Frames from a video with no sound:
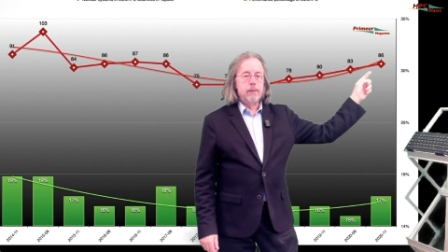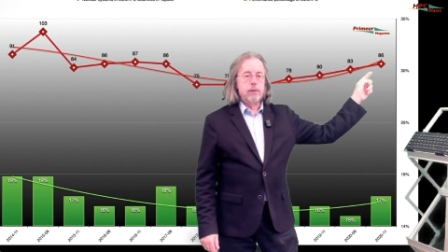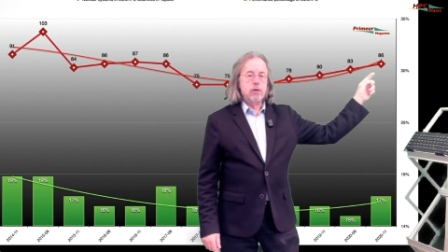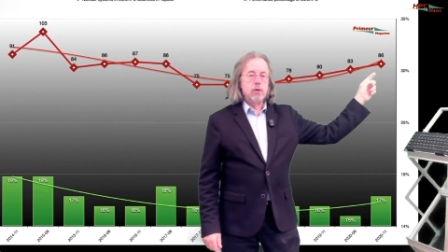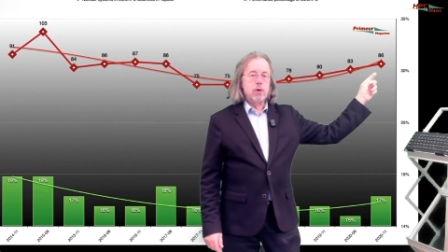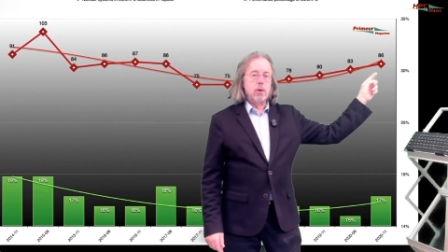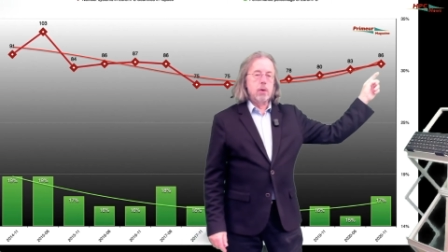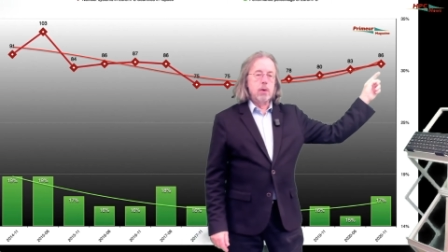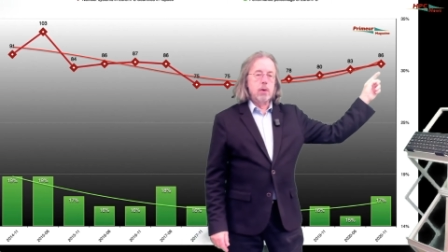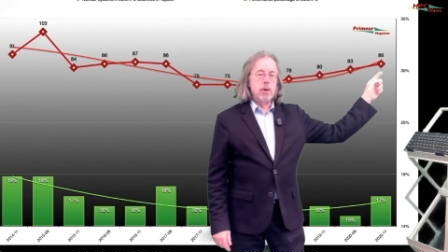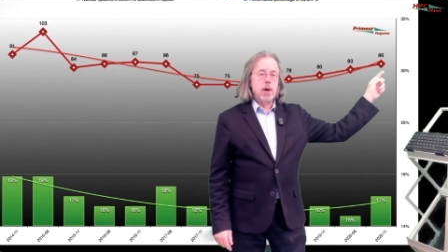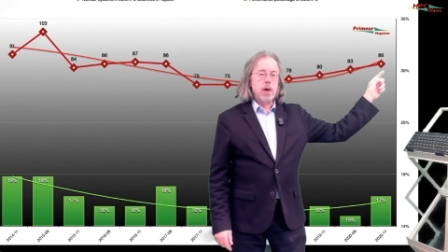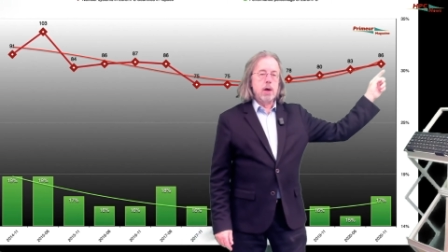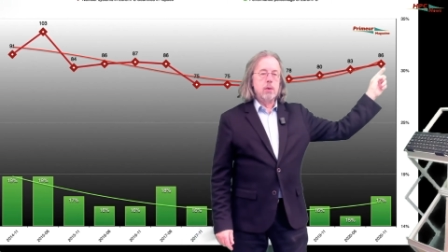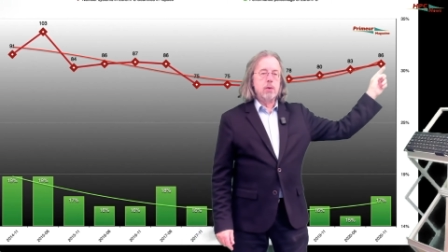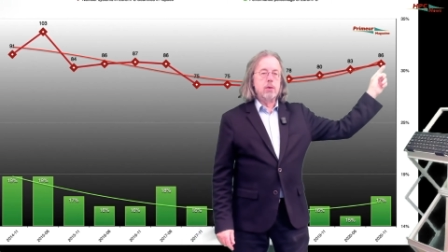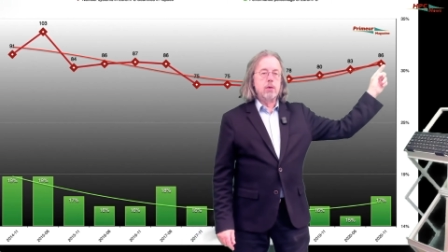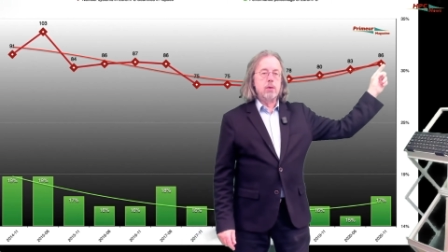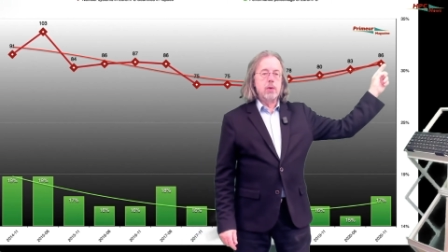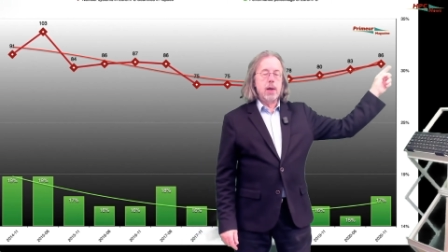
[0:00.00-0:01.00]
So
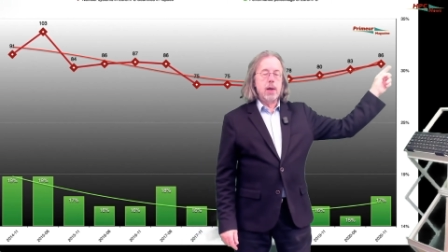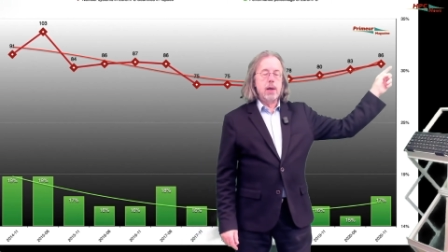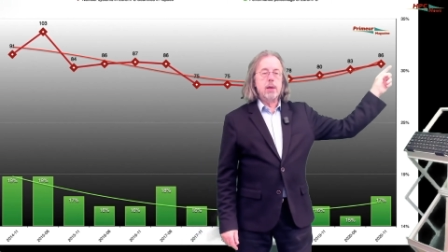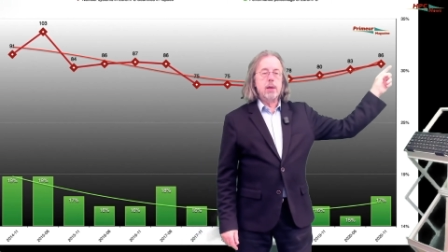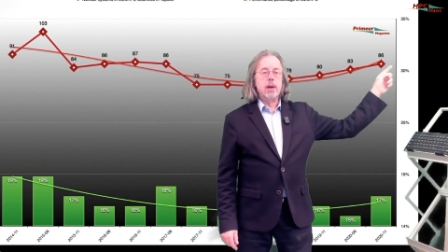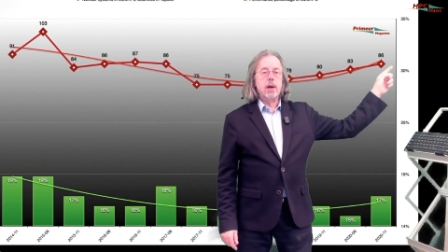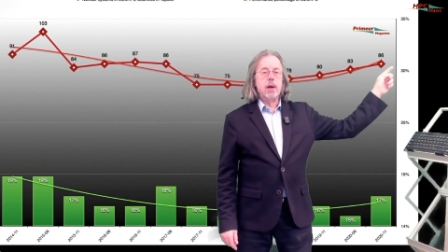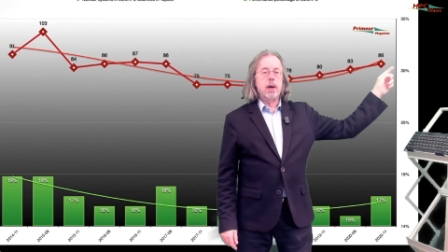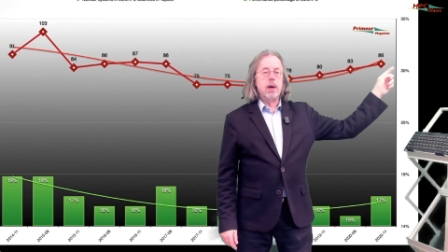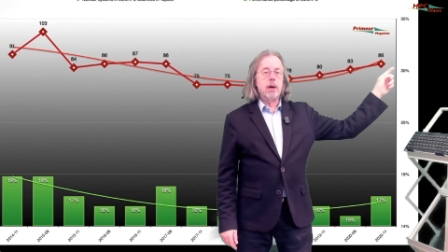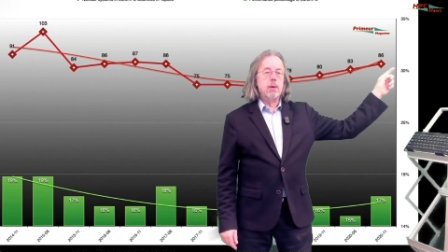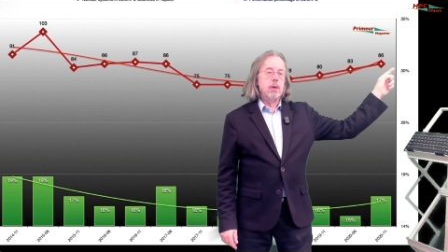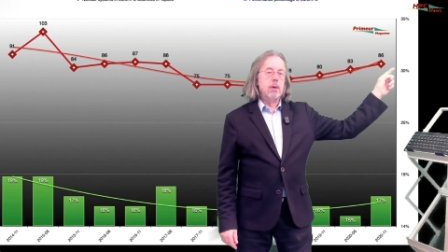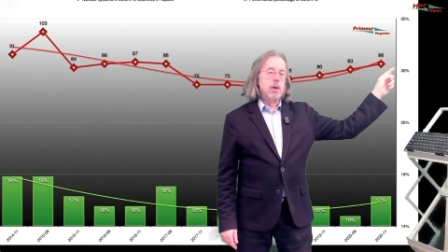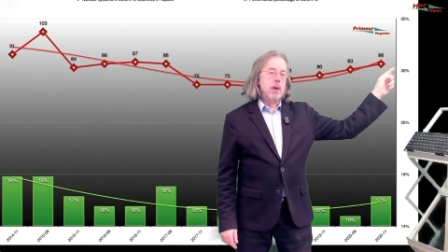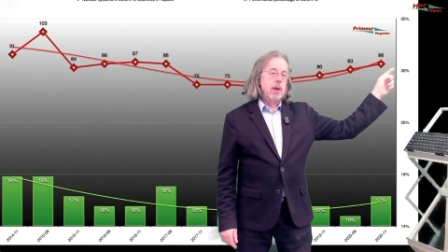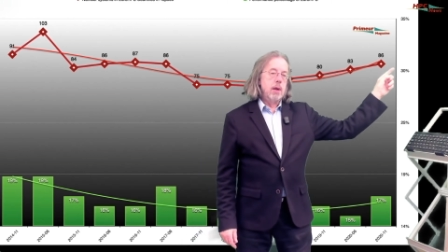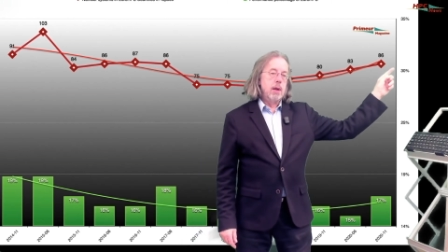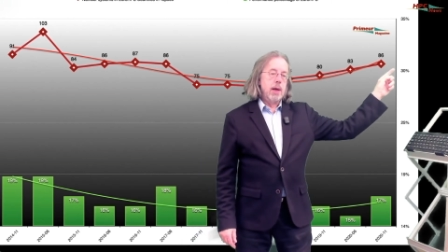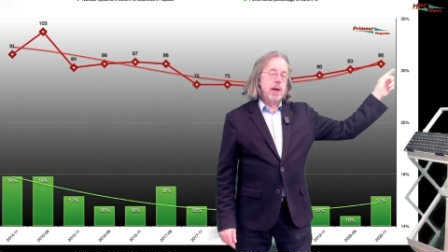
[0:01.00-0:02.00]
now today there are
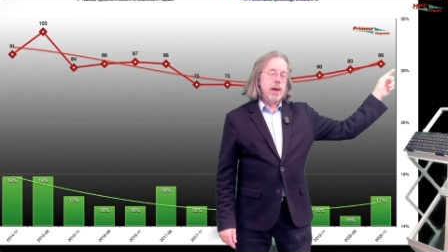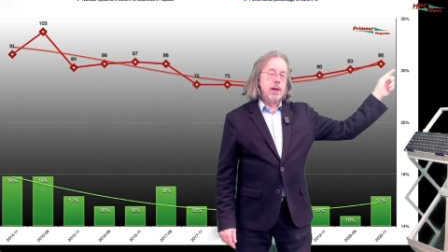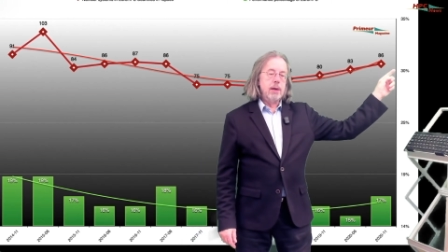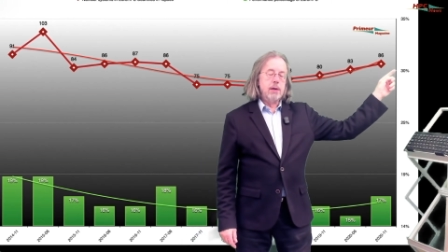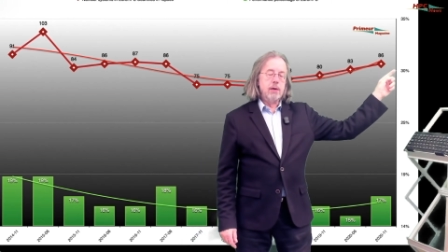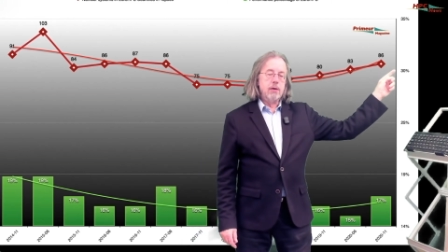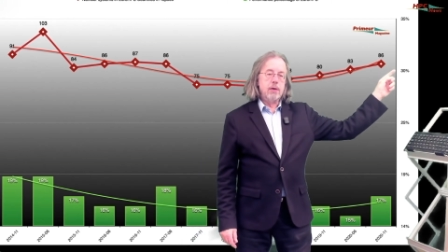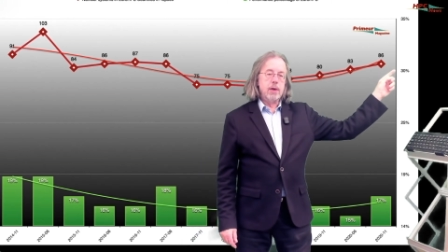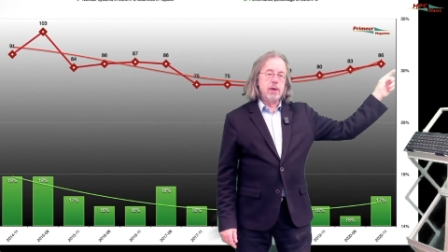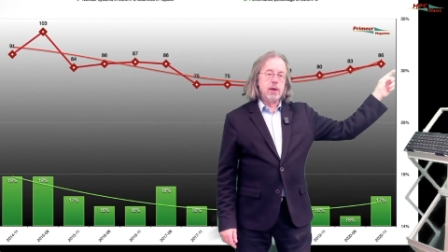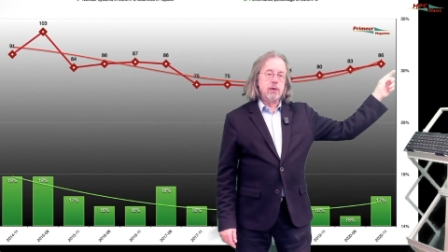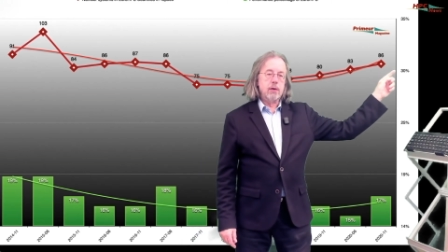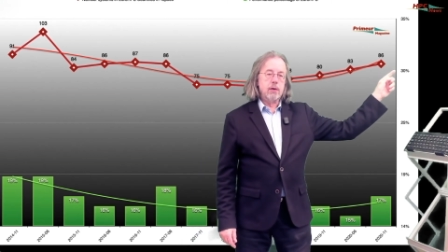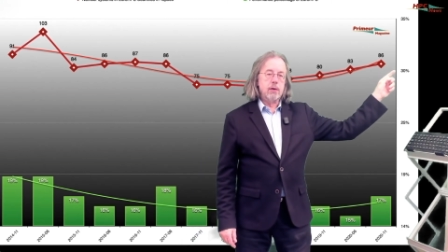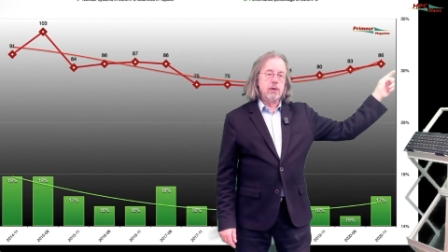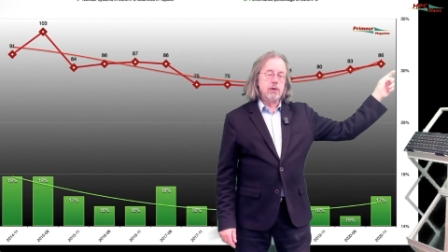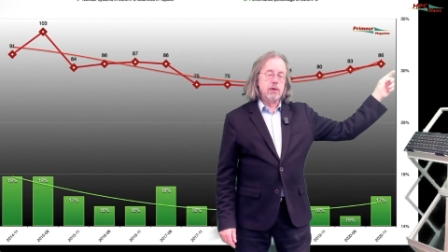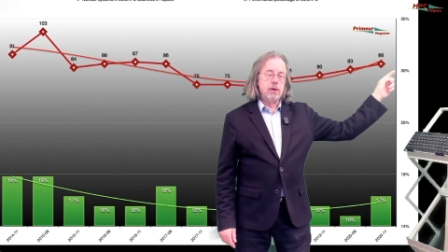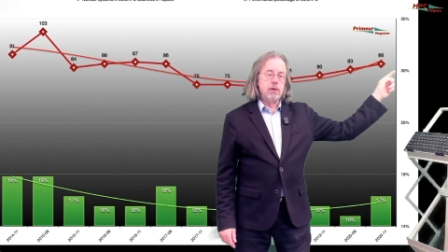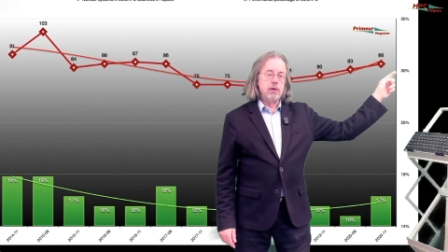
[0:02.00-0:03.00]
eighty-six
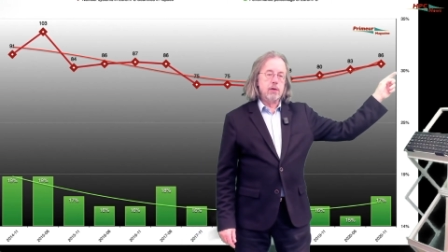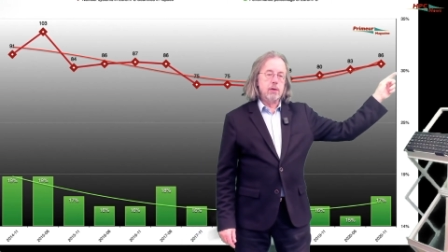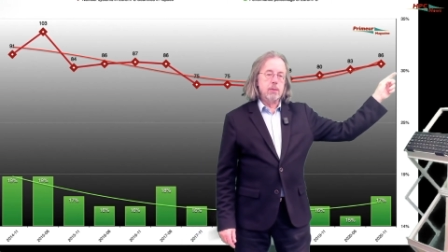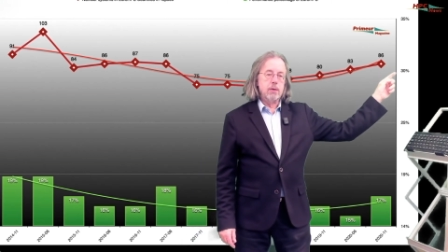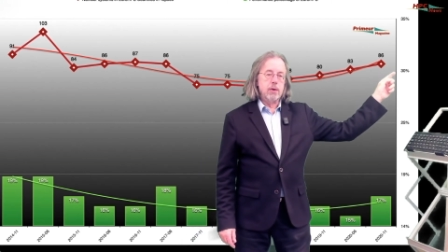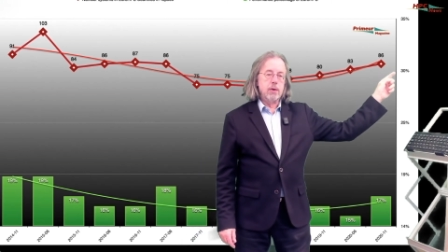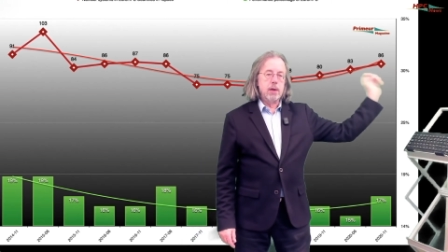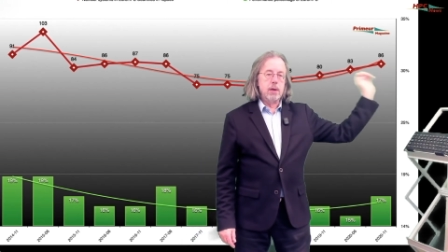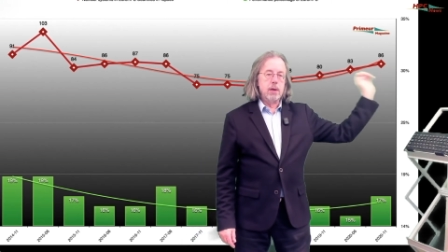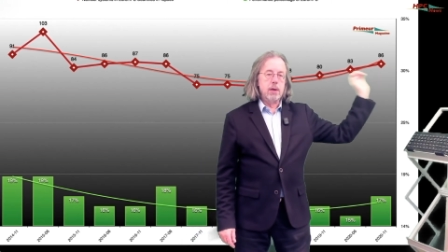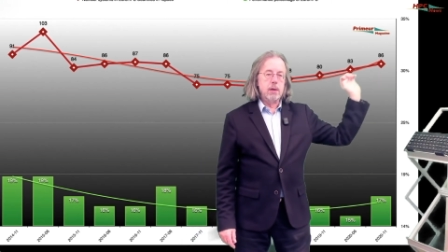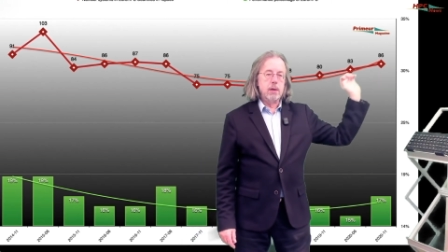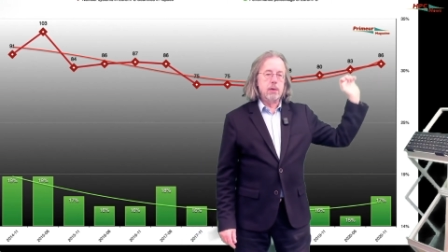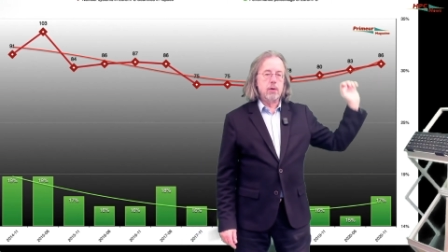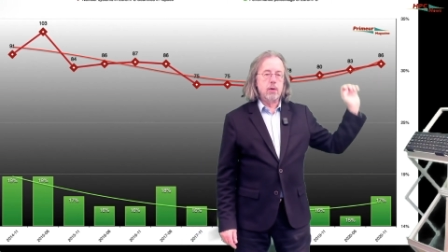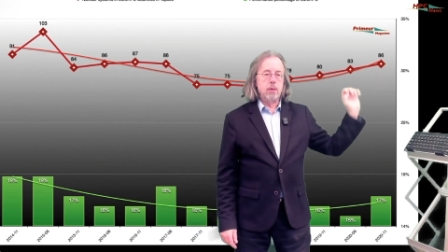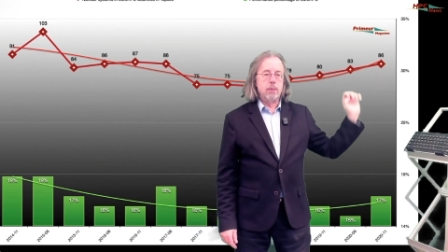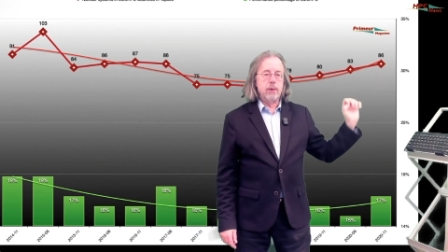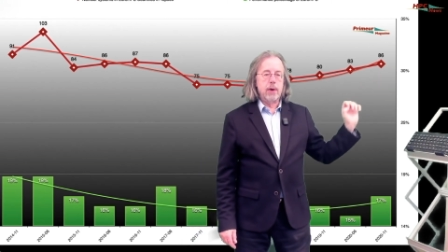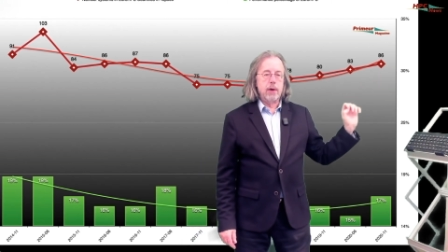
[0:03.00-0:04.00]
systems in the
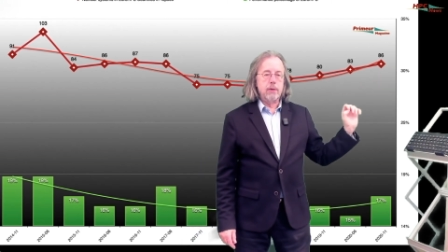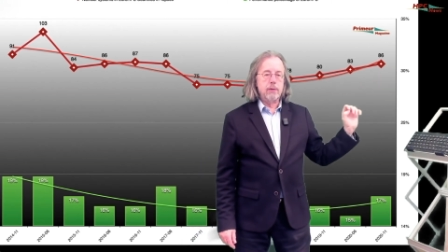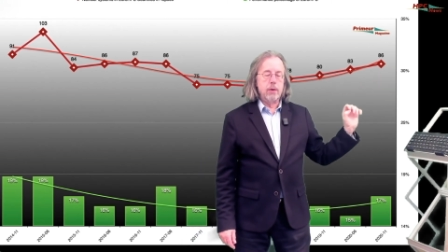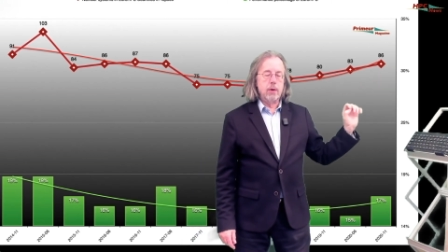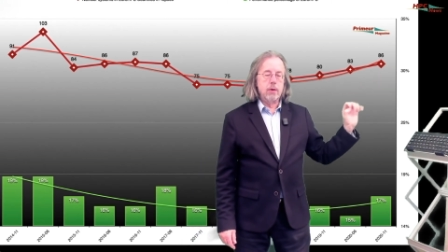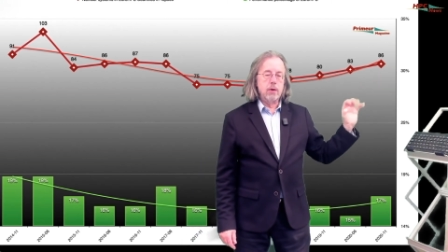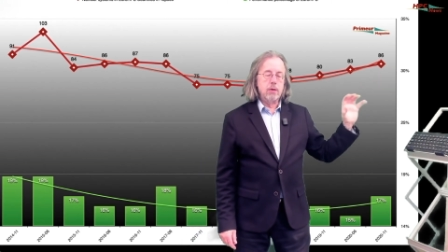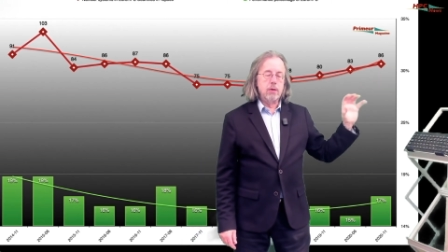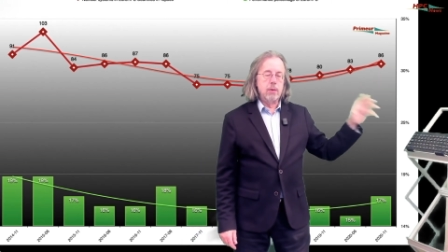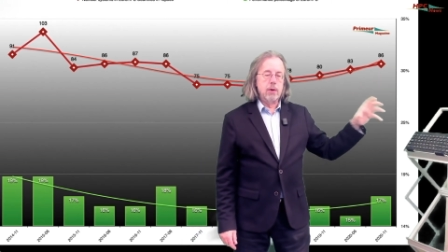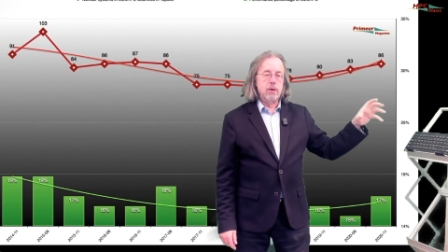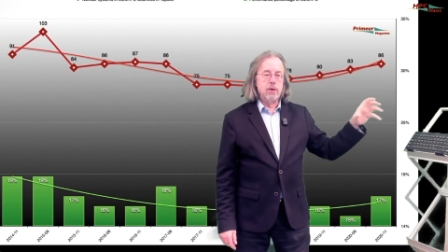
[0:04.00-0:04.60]
top five hundred